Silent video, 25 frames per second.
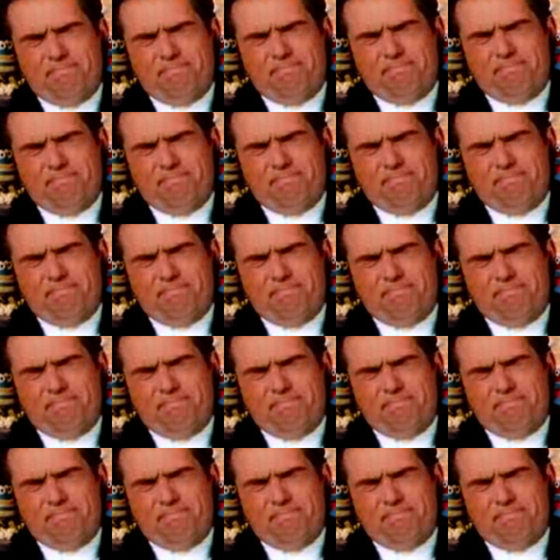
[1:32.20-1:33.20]

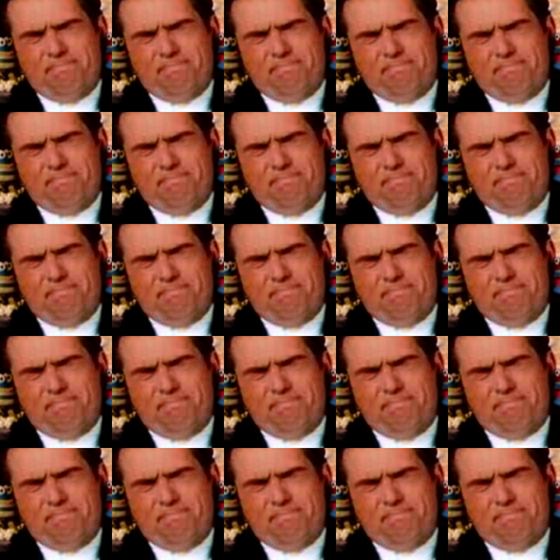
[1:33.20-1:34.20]

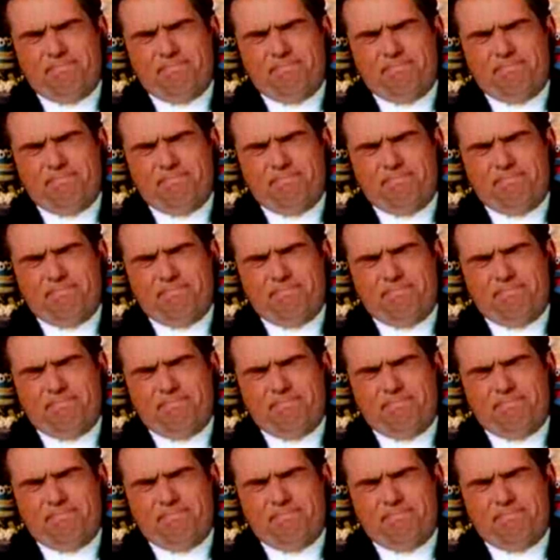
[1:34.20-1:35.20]

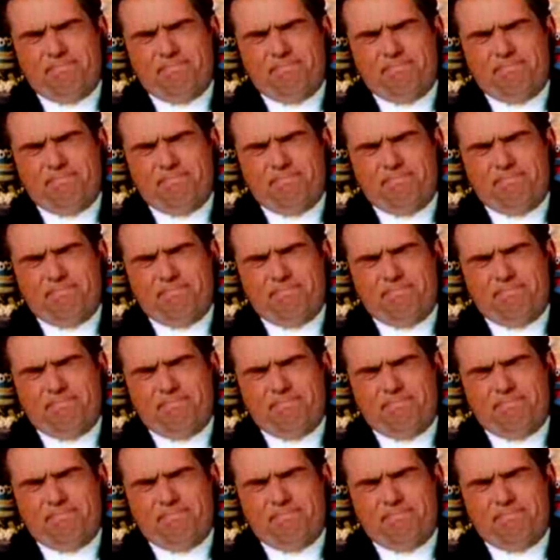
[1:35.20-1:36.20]

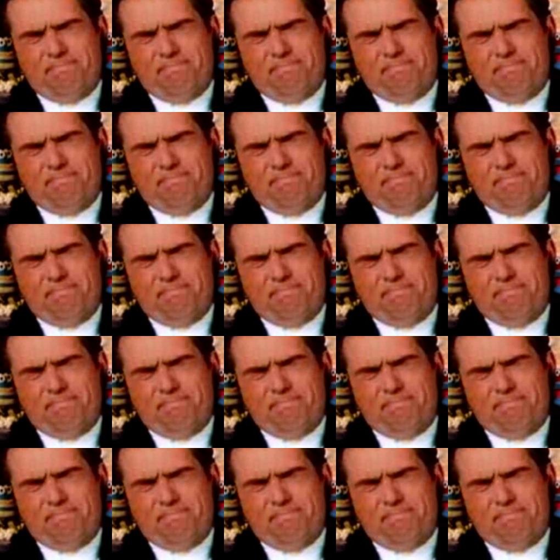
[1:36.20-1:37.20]

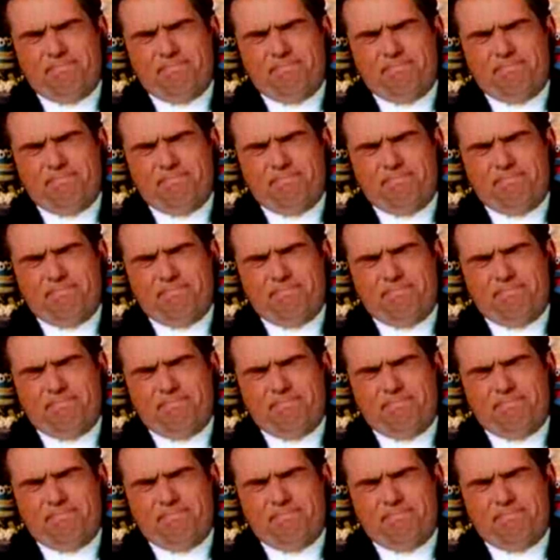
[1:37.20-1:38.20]

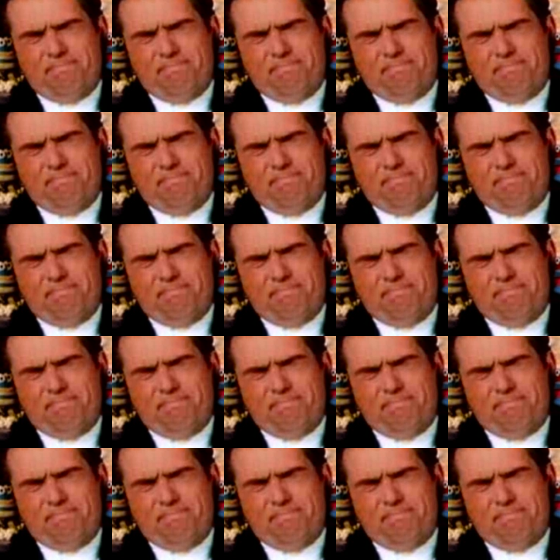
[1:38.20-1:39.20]

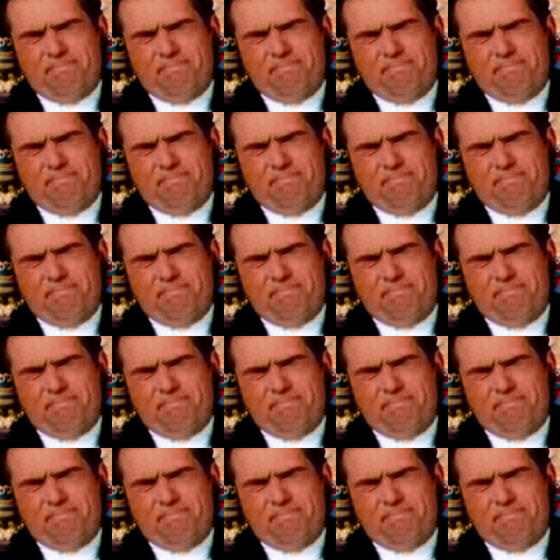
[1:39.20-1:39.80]
The face doesn't move, so there is nothing to read.